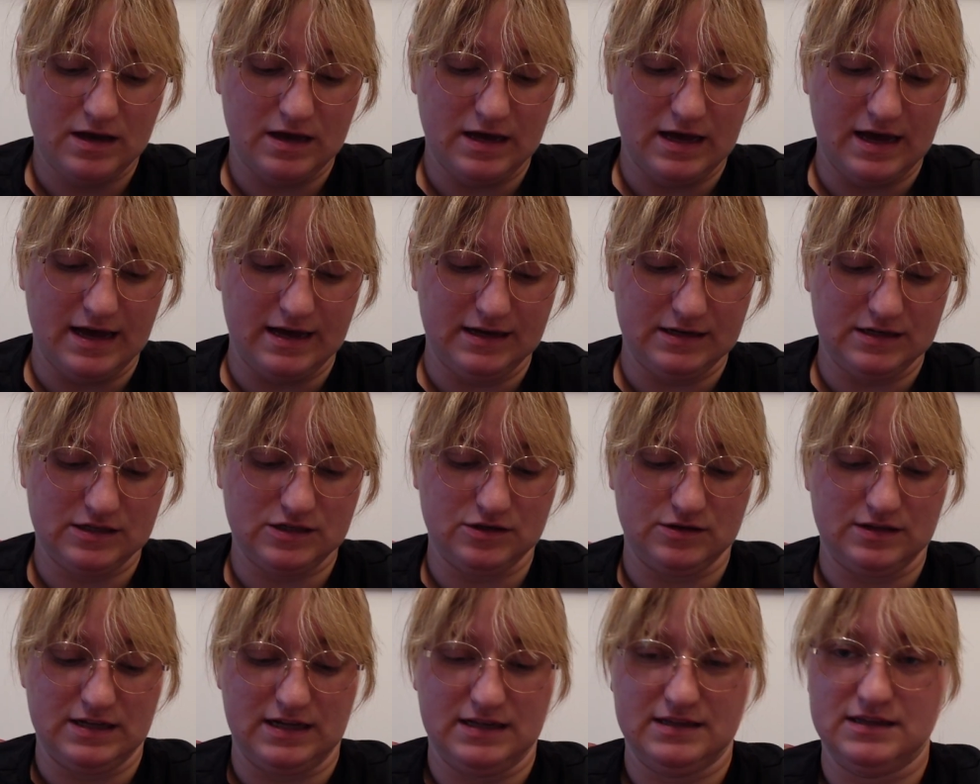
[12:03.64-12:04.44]
and
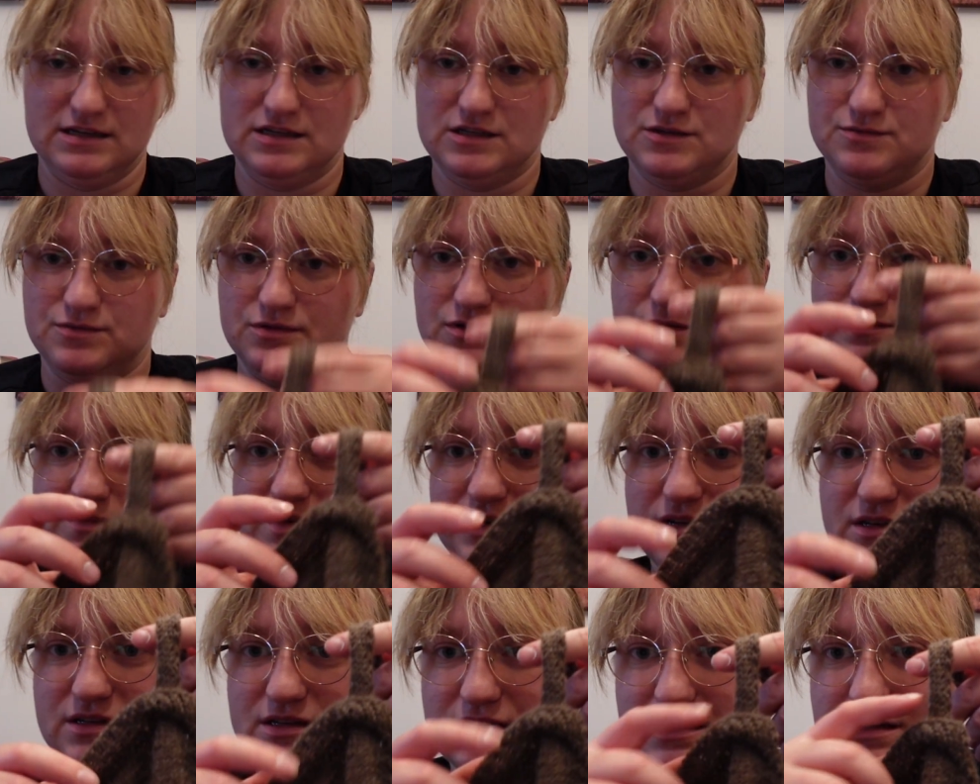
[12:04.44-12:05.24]
so that this will,
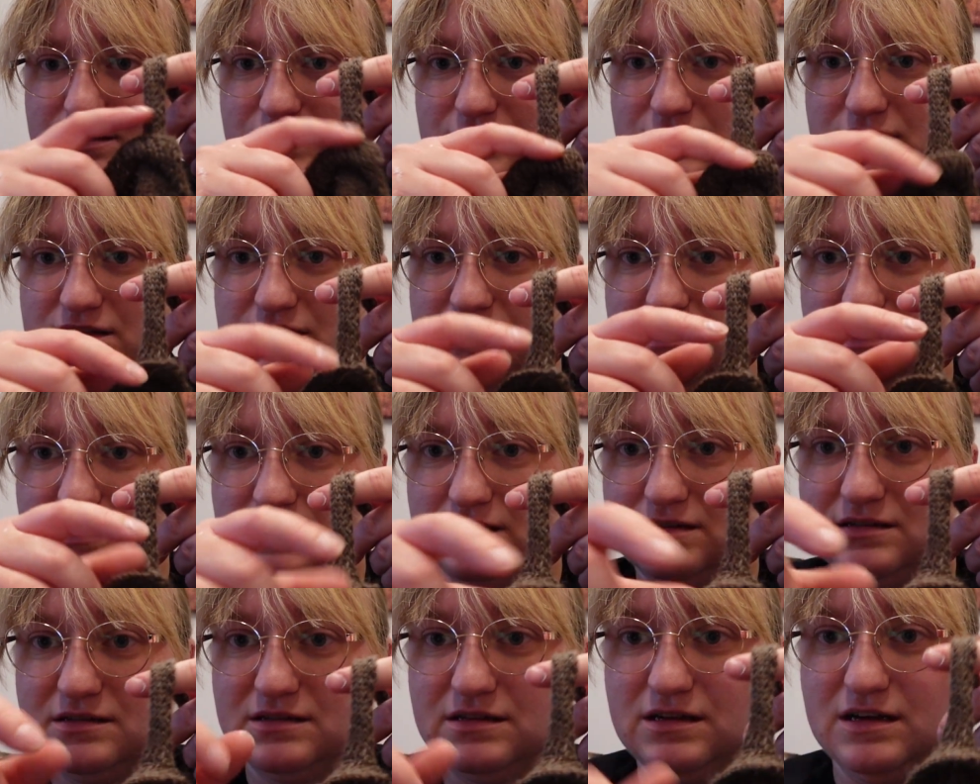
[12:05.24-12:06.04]
because as you can
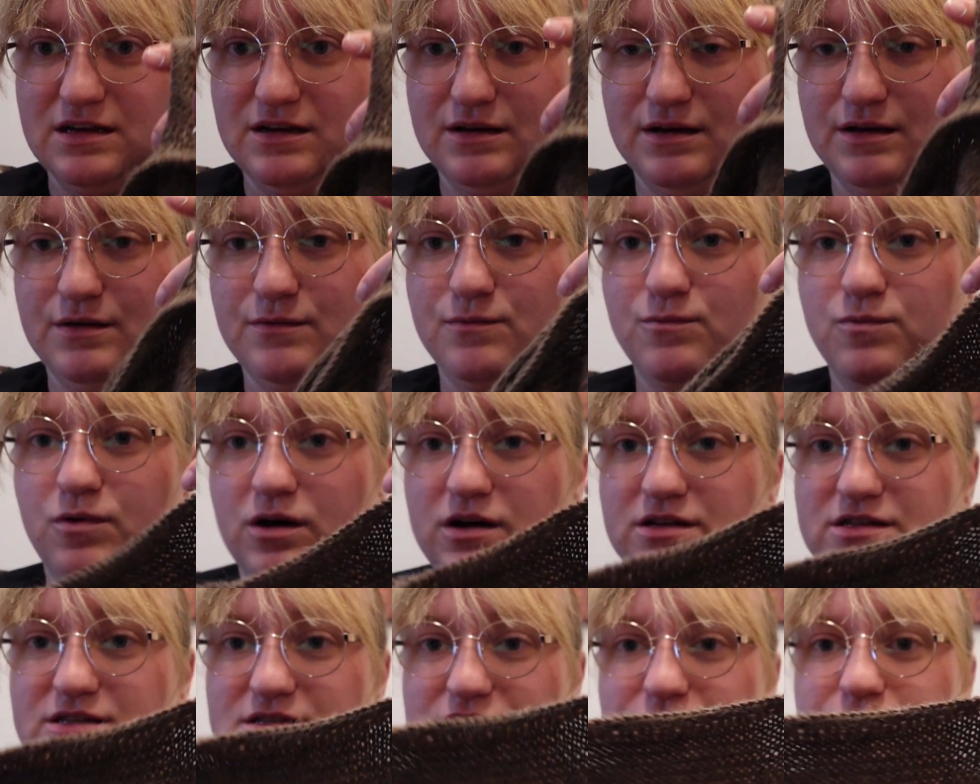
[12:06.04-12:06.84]
see, it
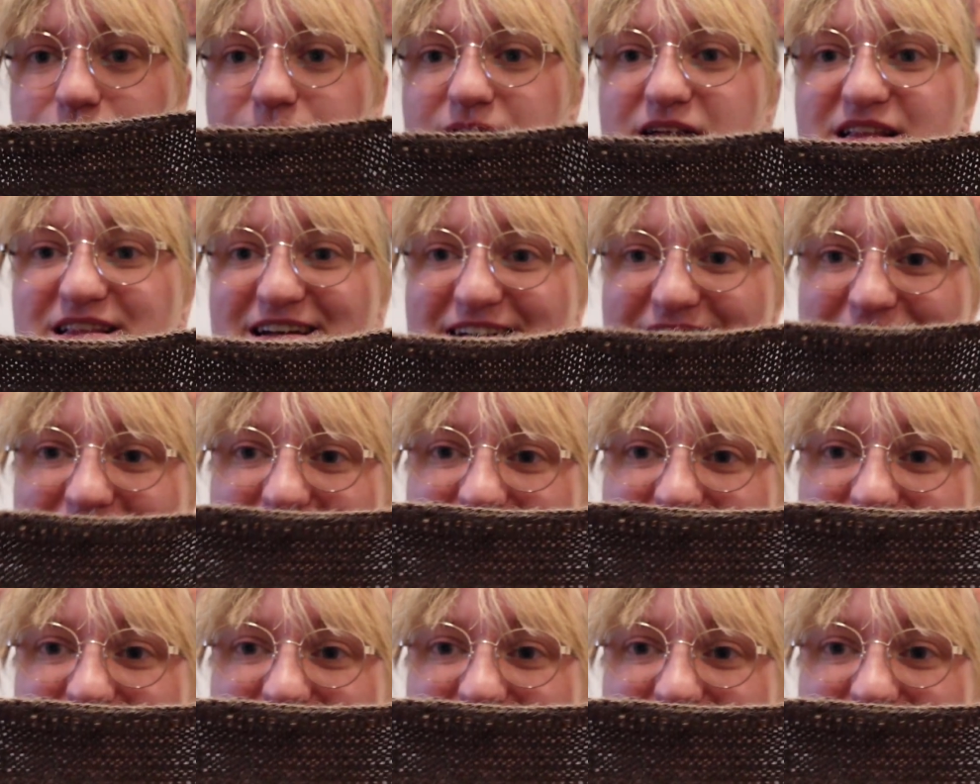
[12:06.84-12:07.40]
wants to be like